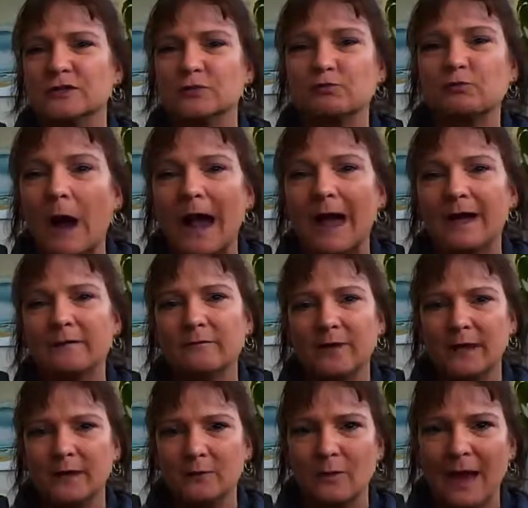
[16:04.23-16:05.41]
the drive
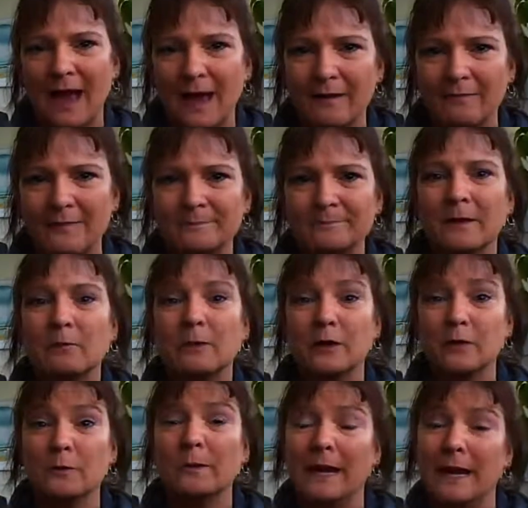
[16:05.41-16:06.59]
that you have.
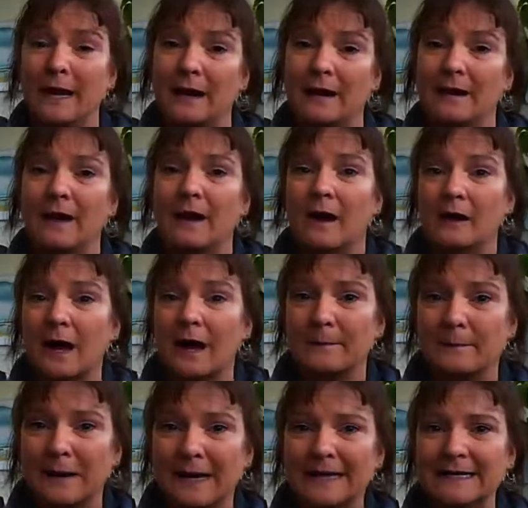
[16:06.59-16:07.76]
When you're paying a
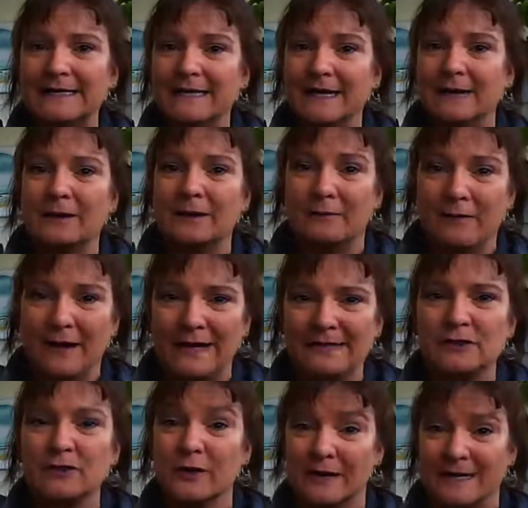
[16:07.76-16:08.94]
lot of money to get
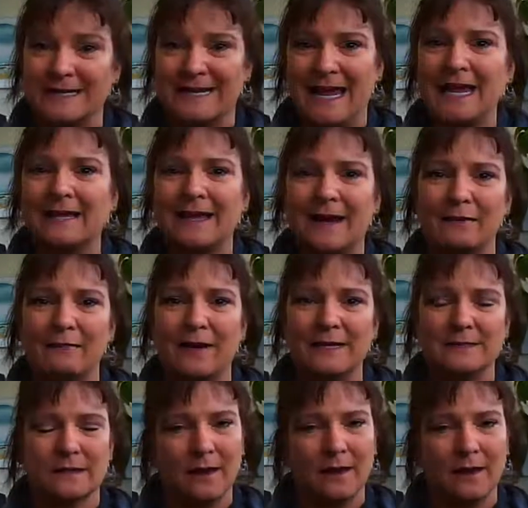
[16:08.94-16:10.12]
advice, you're going to take that
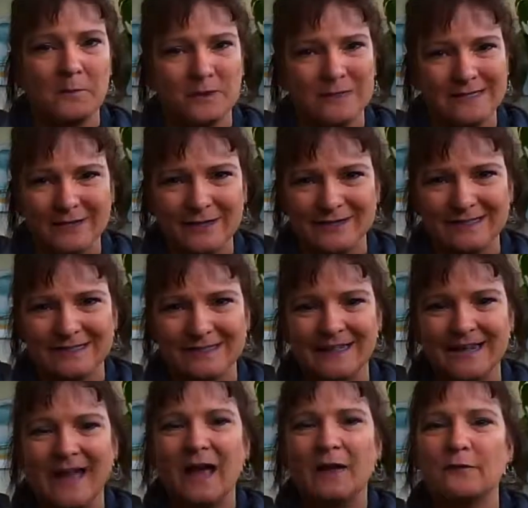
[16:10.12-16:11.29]
advice a lot more seriously
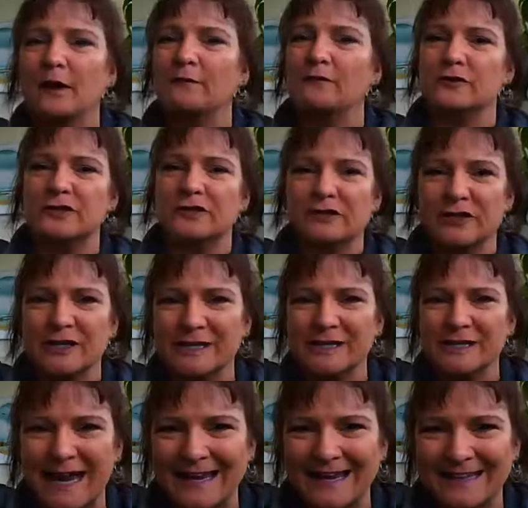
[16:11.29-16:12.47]
than if you're just
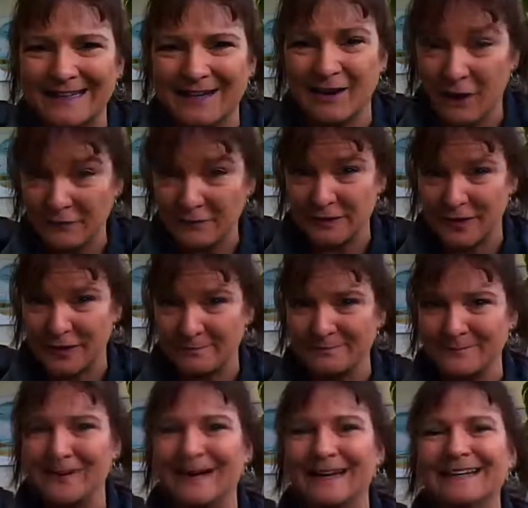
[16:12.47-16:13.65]
chit-chatting at the coffee
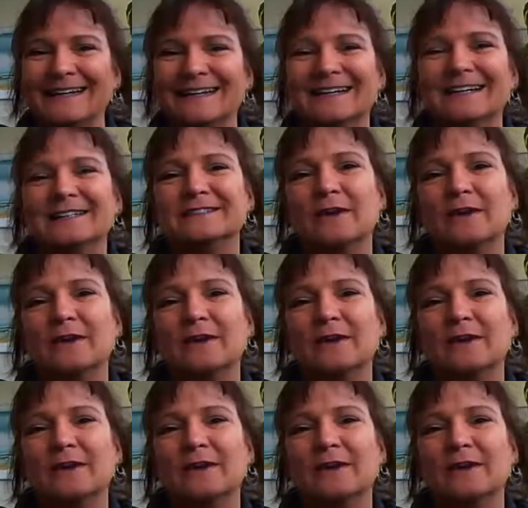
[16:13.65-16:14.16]
shop, right?